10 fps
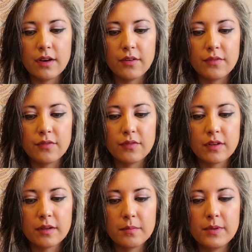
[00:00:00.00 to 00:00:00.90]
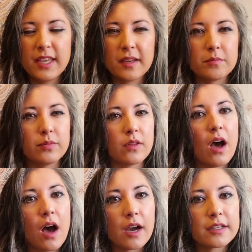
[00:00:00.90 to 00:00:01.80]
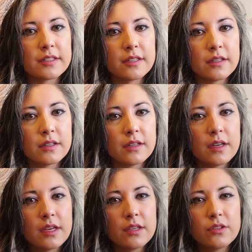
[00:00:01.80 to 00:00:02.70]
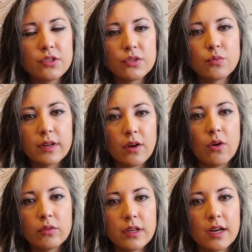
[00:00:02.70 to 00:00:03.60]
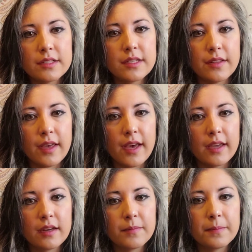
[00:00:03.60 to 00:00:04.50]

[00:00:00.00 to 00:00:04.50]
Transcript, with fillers: of being blocked. You just want to hold on to that.